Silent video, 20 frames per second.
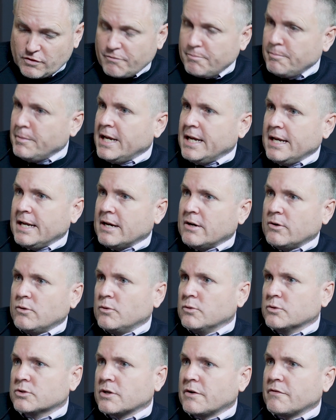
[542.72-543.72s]
of media
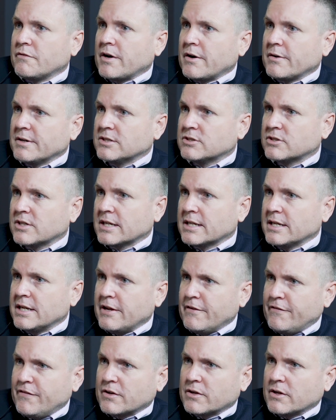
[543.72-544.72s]
also varies
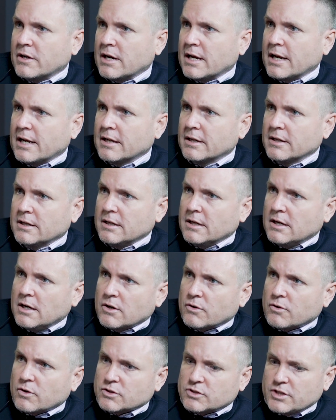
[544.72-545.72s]
significantly
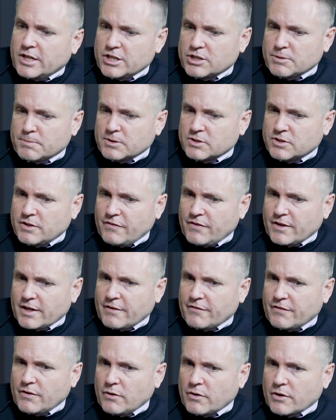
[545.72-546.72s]
across Asia Pacific.
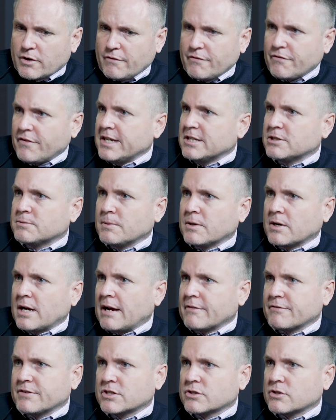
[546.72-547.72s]
If you look at Facebook,
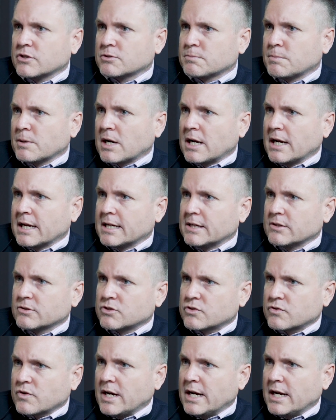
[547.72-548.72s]
average cost per click in
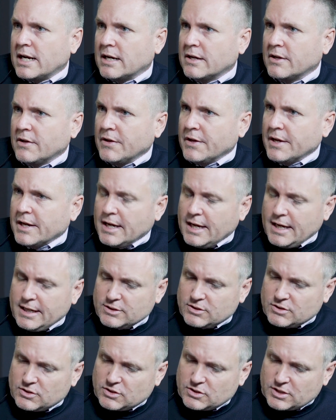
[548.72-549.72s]
Australia
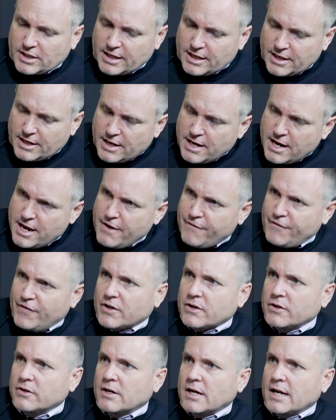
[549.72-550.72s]
is
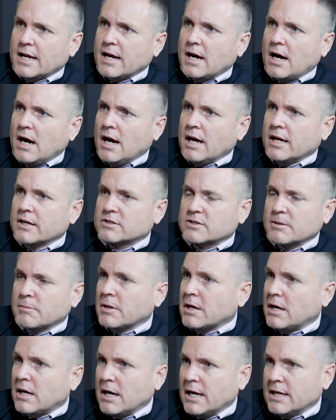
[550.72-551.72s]
significantly higher, some of
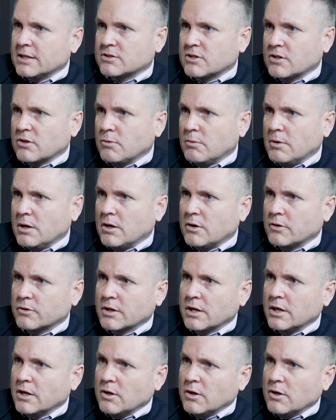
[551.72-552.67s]
the highest in the world,